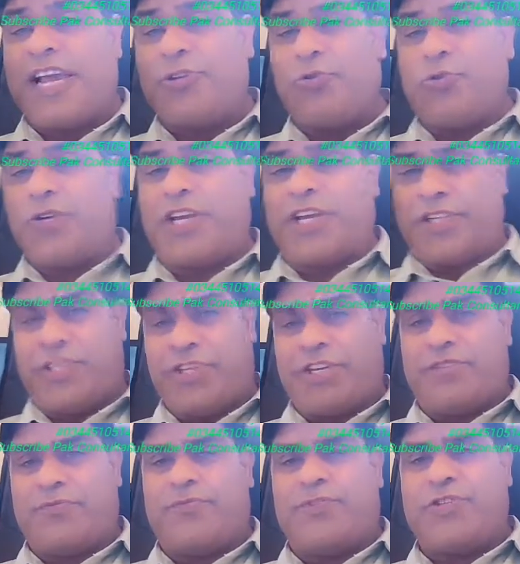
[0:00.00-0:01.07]

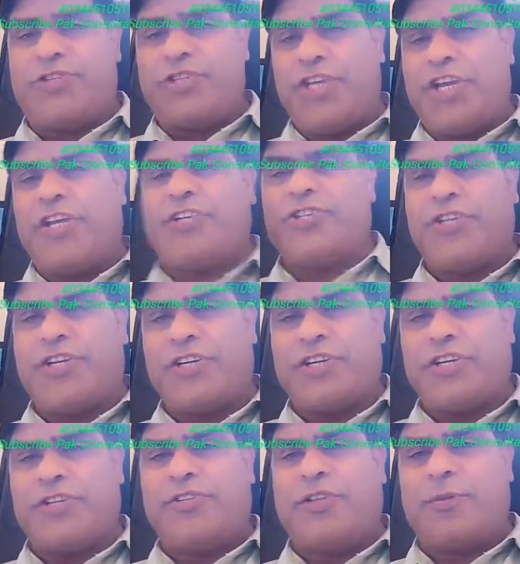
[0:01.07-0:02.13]
education change
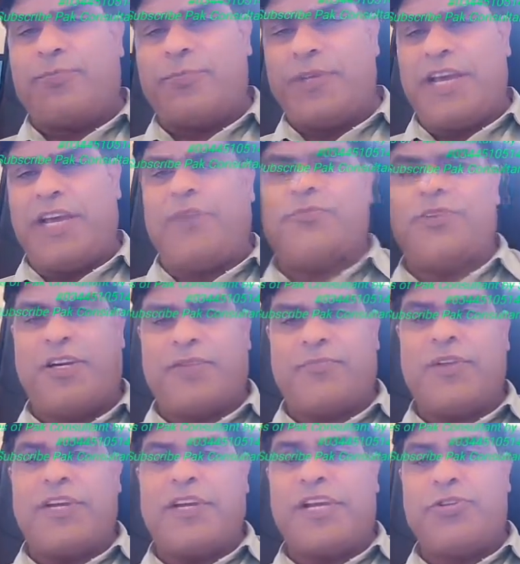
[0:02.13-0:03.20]
the behavior.
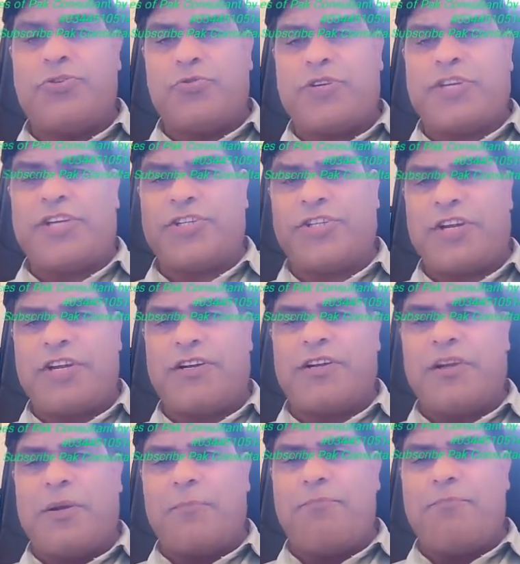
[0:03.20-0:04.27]
Education
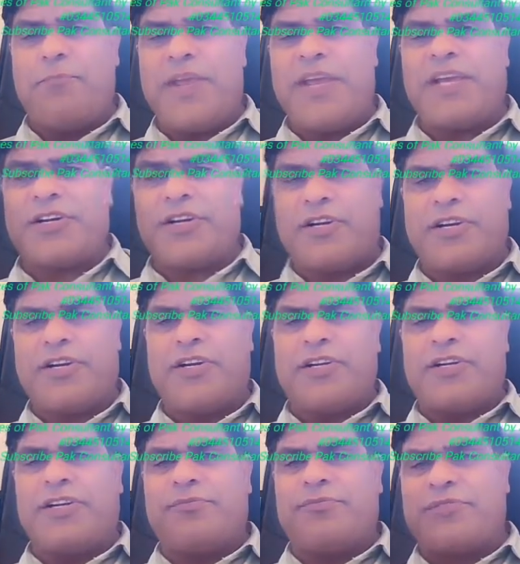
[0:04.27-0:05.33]
make
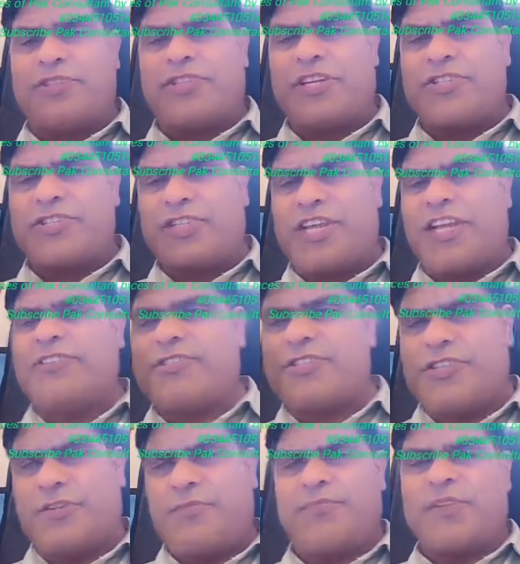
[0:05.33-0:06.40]
the
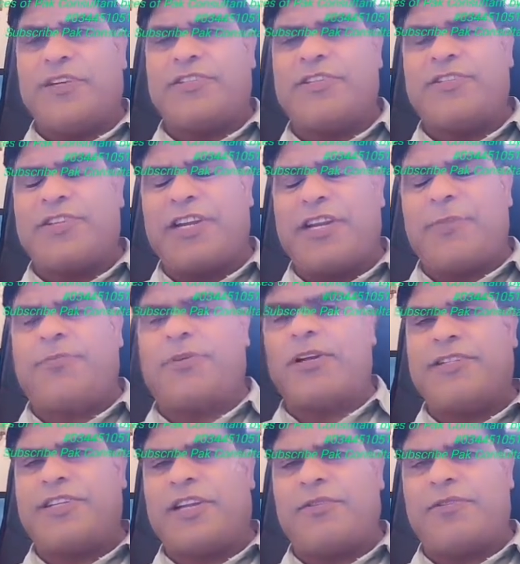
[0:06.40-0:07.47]
skills,
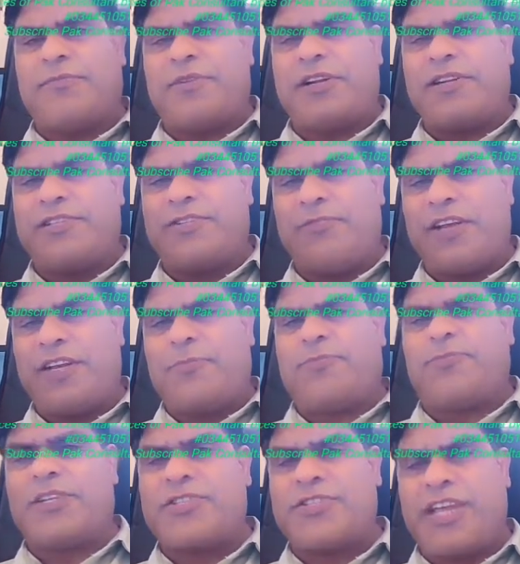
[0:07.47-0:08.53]

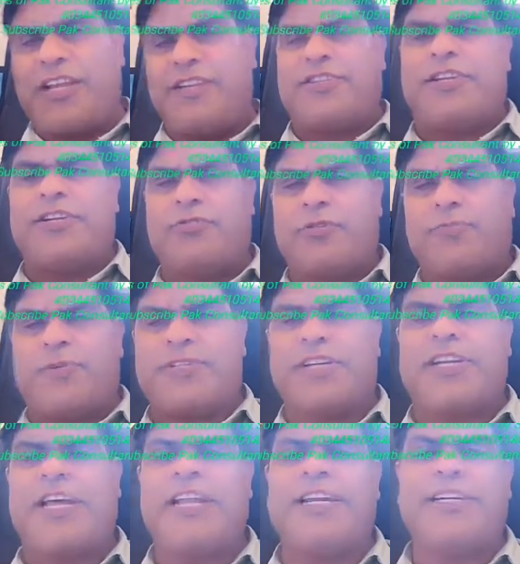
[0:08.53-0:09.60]
develop the skills in your
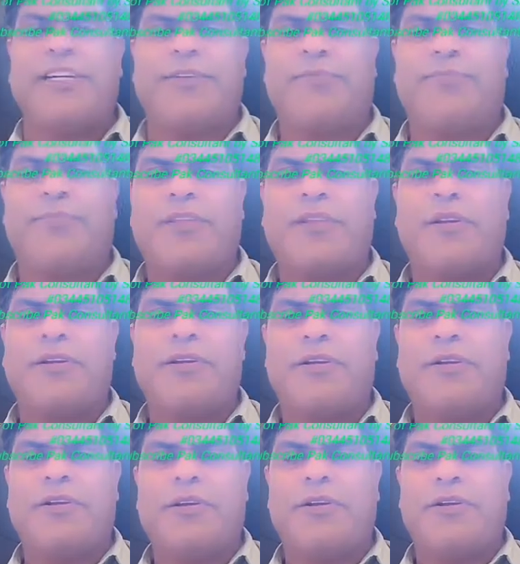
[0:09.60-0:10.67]
personality.
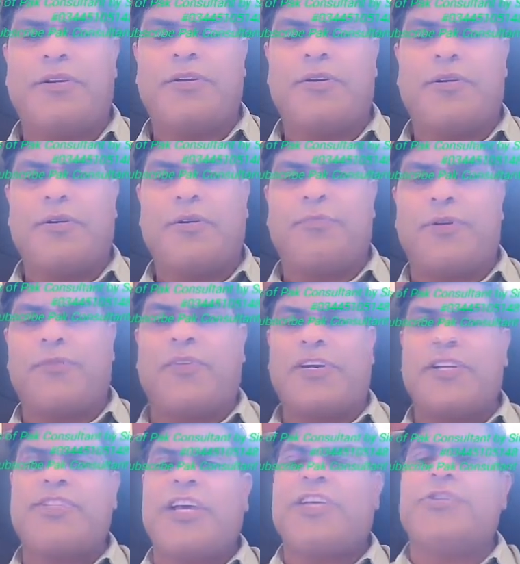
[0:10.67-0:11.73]
But
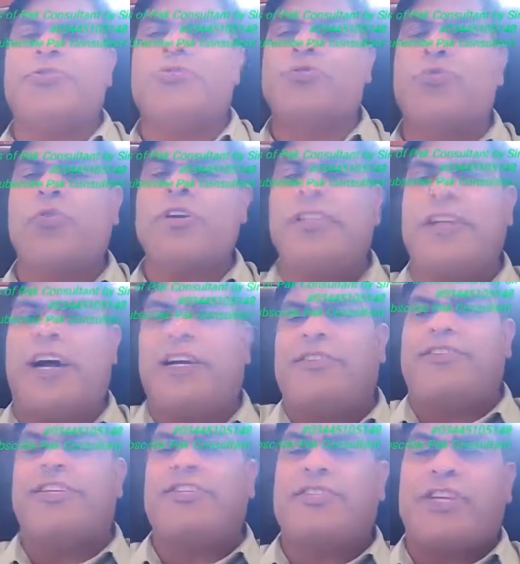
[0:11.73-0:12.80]
what is the issues going
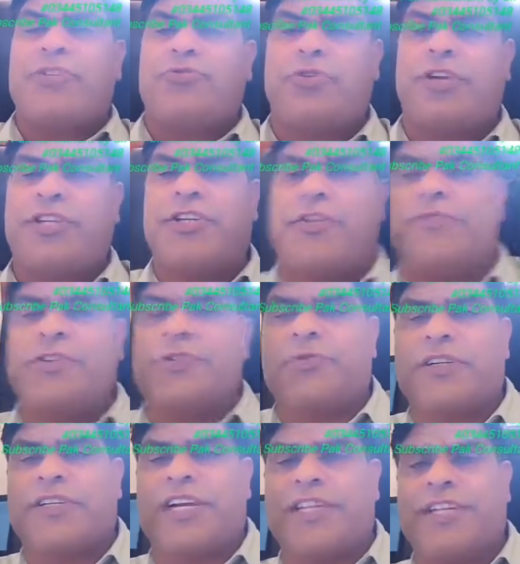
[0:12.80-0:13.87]
on? This education which
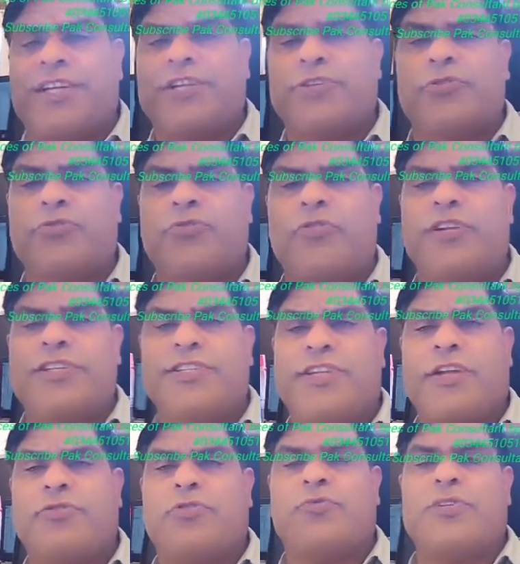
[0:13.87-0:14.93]
you are getting in your colleges and